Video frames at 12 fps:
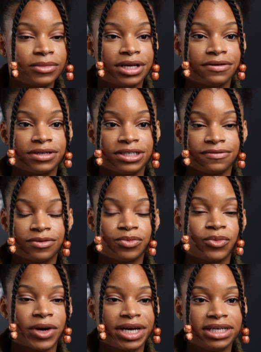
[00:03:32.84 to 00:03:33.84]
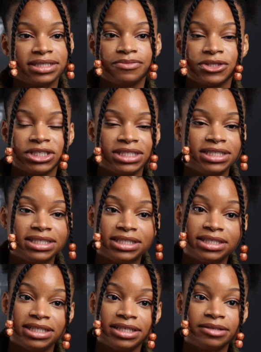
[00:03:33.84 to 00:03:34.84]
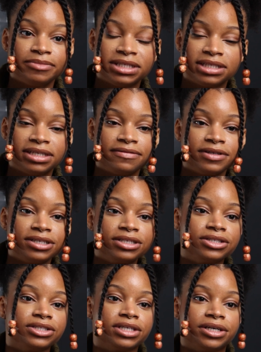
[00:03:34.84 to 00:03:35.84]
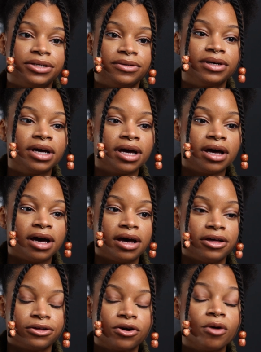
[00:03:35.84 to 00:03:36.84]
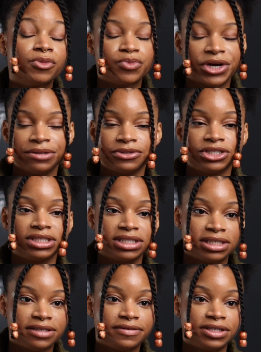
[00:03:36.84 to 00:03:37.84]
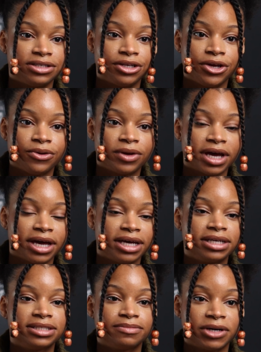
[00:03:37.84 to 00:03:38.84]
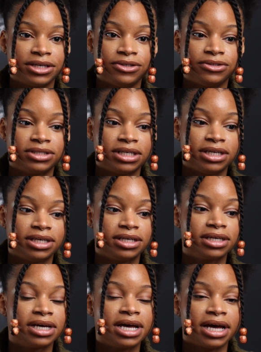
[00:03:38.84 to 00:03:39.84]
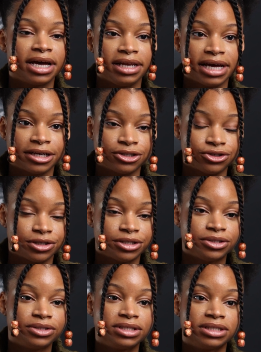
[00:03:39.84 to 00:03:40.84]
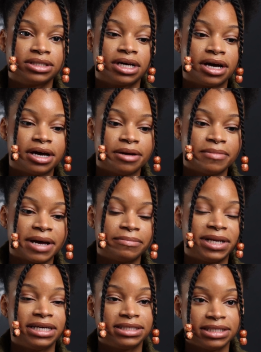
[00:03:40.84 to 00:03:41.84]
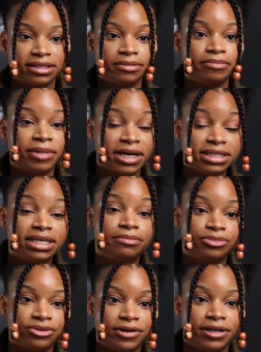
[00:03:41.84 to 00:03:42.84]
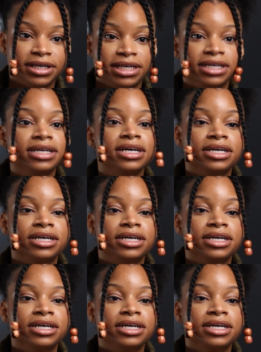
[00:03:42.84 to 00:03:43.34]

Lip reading: There are different ways in which ECT can be delivered. So a common way which is delivered in the UK is by using electrodes and placing them bitemporally.